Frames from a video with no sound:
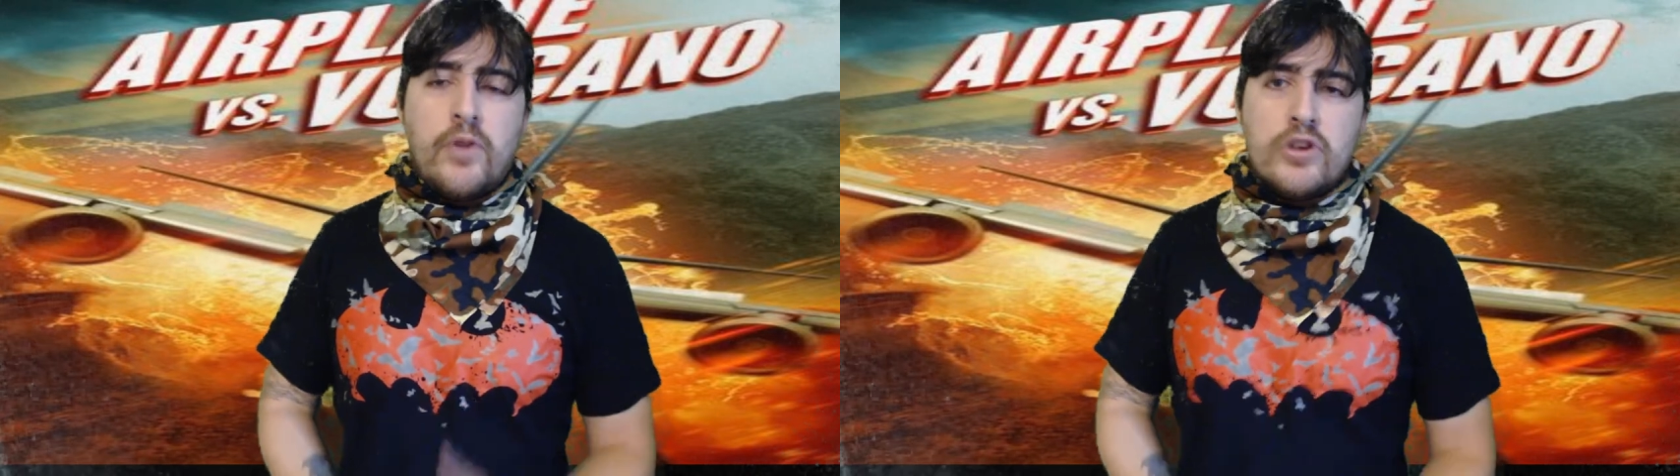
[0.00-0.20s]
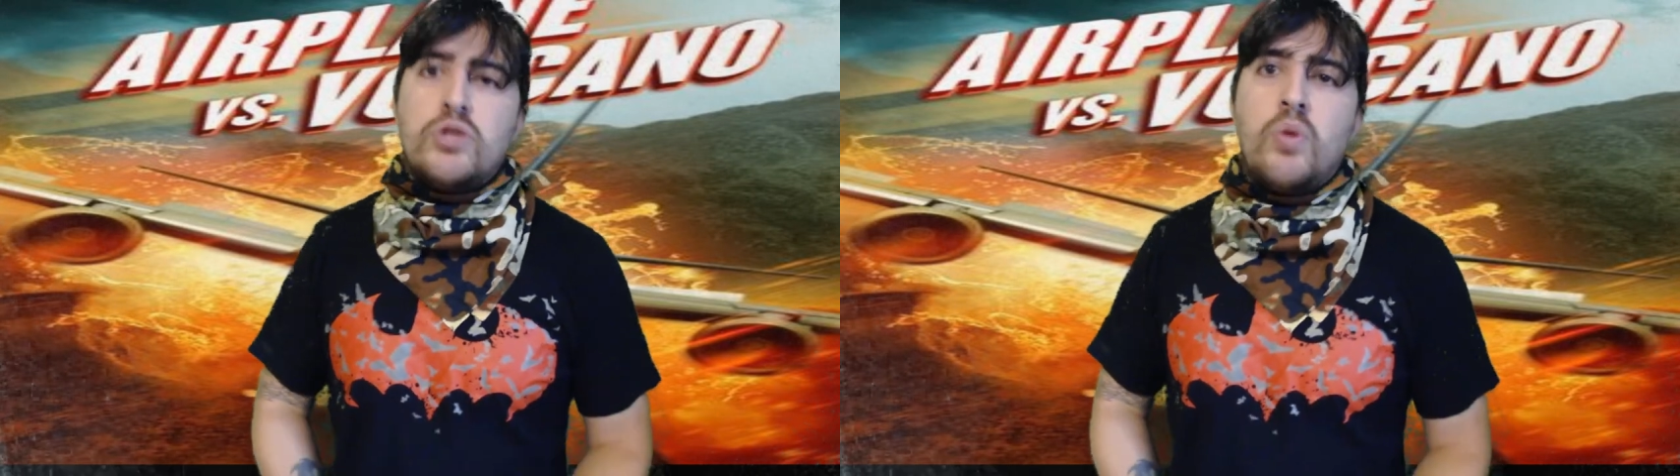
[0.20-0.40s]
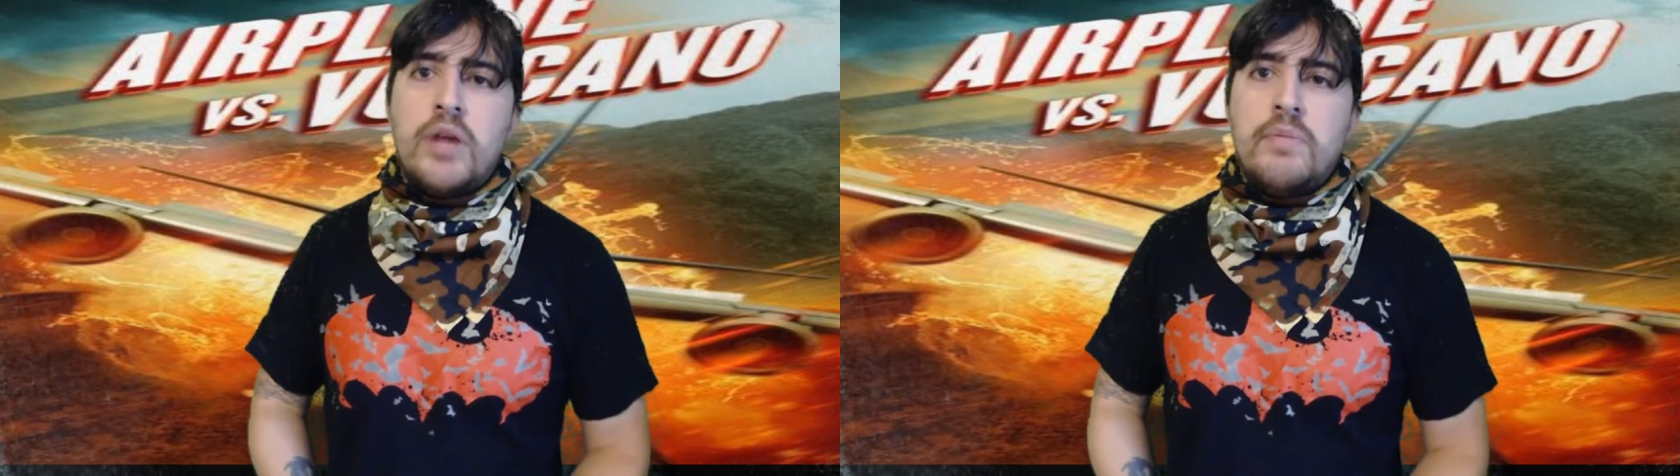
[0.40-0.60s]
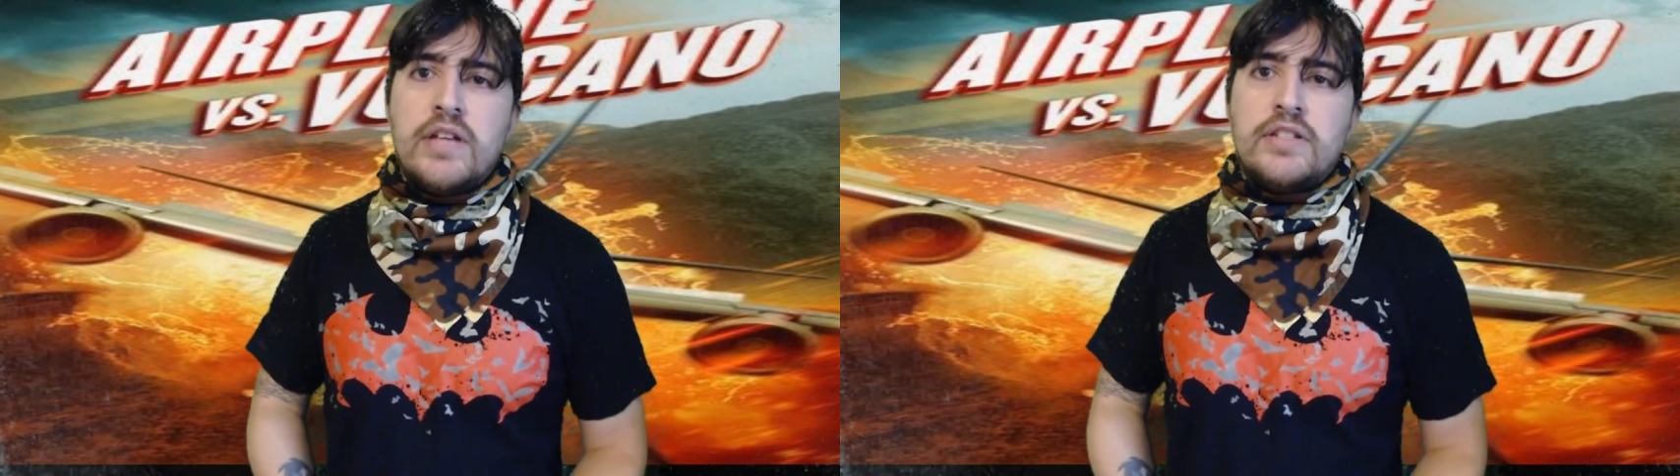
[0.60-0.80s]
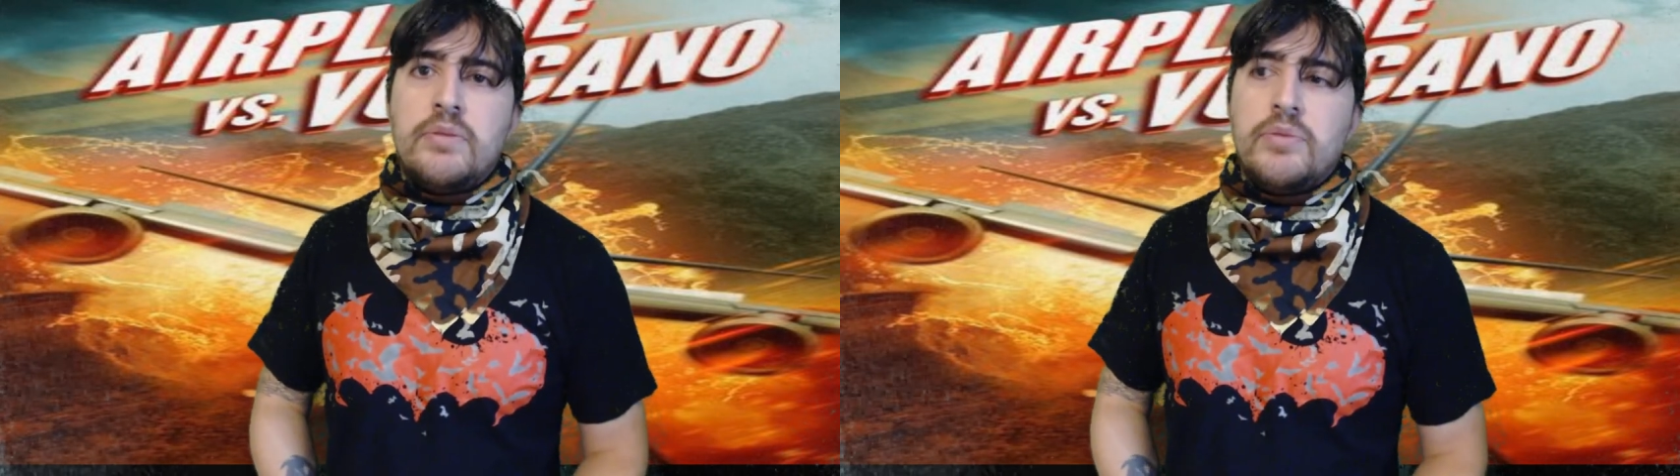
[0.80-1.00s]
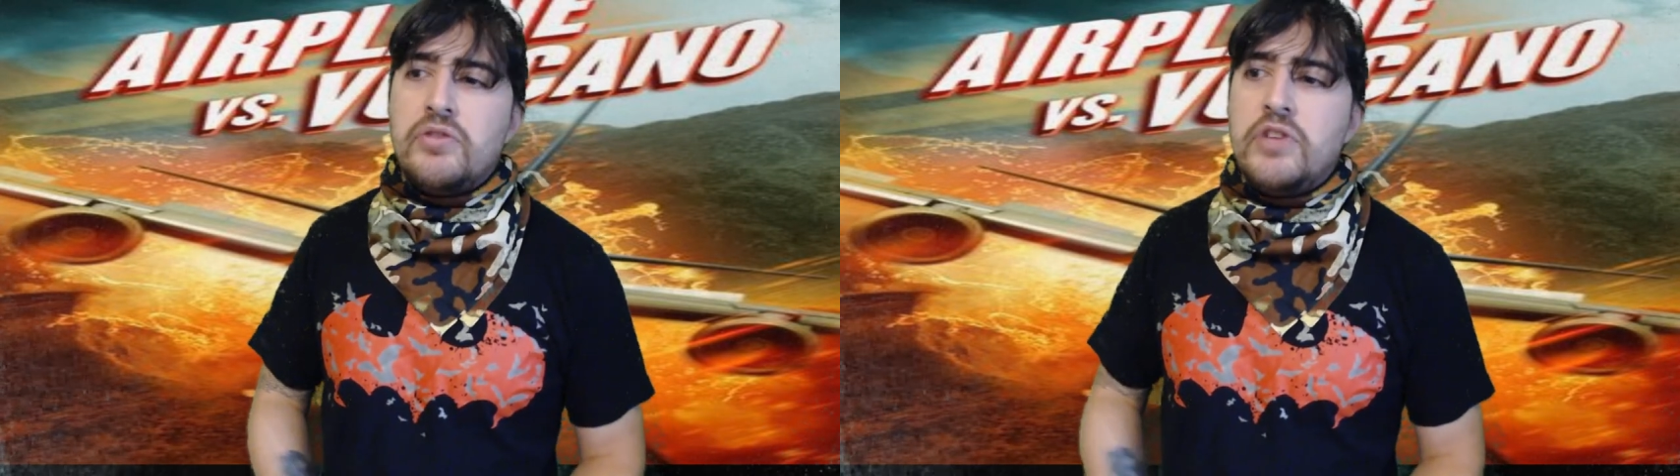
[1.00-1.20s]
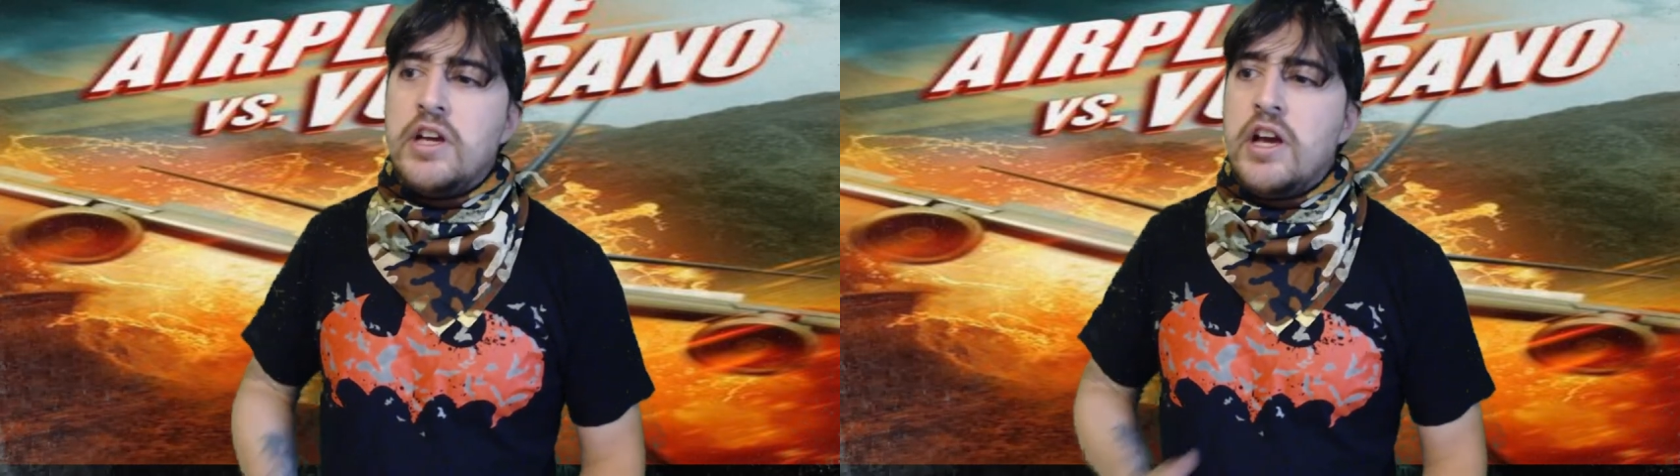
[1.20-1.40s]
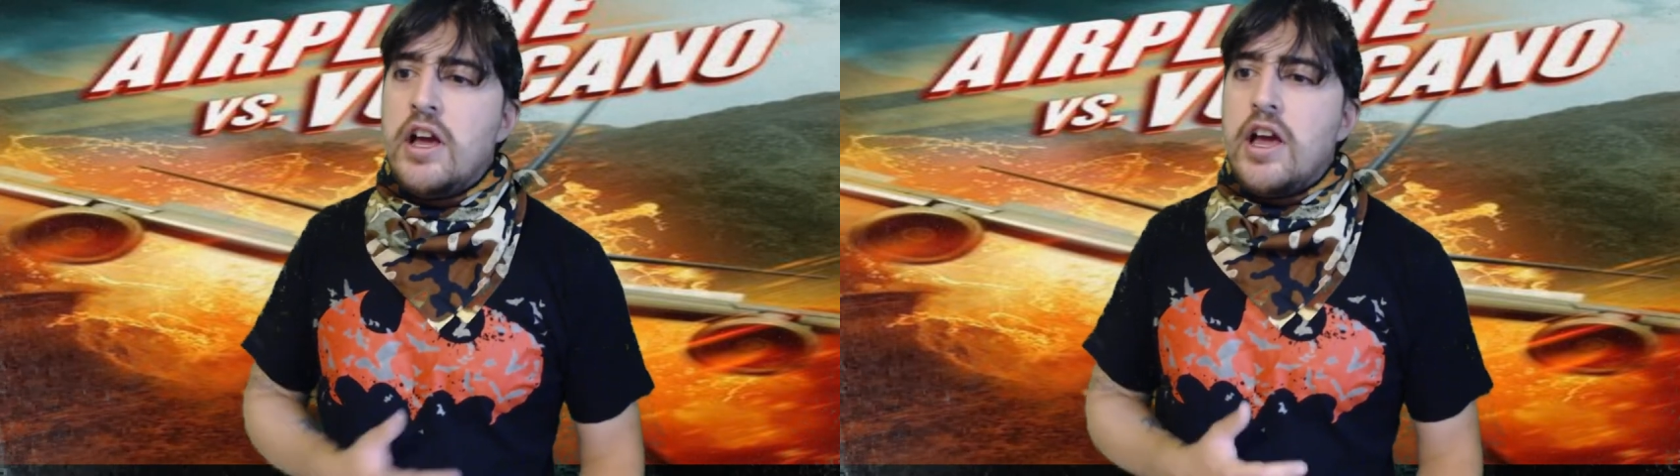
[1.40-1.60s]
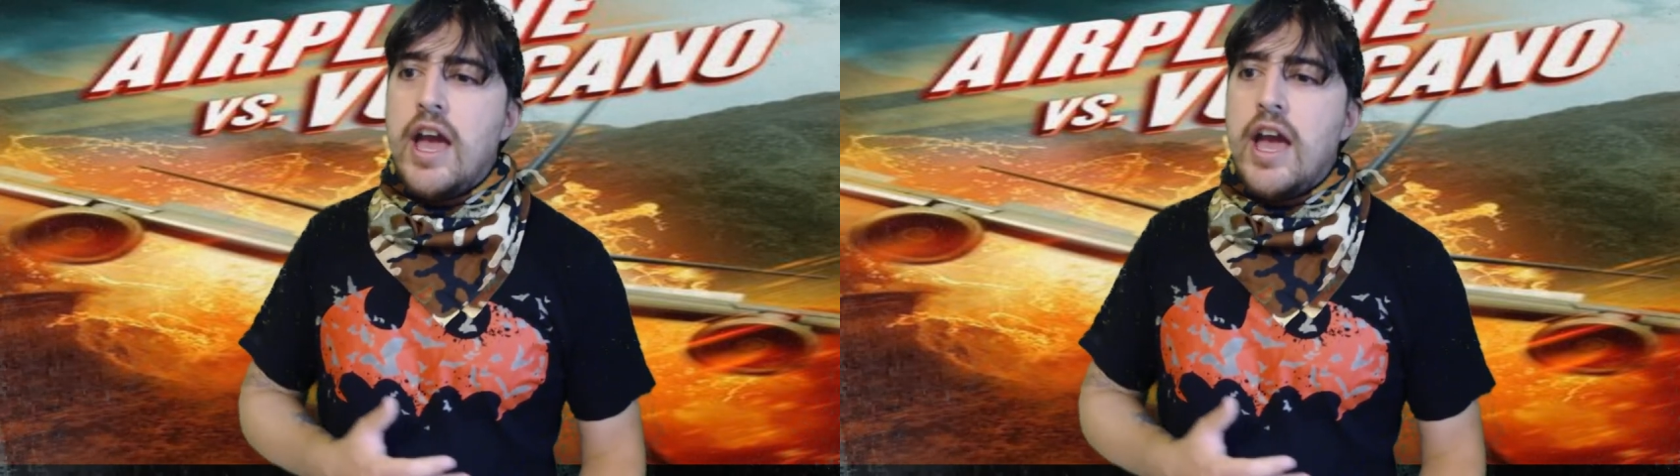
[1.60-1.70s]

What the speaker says: the first 20 minutes of the movie.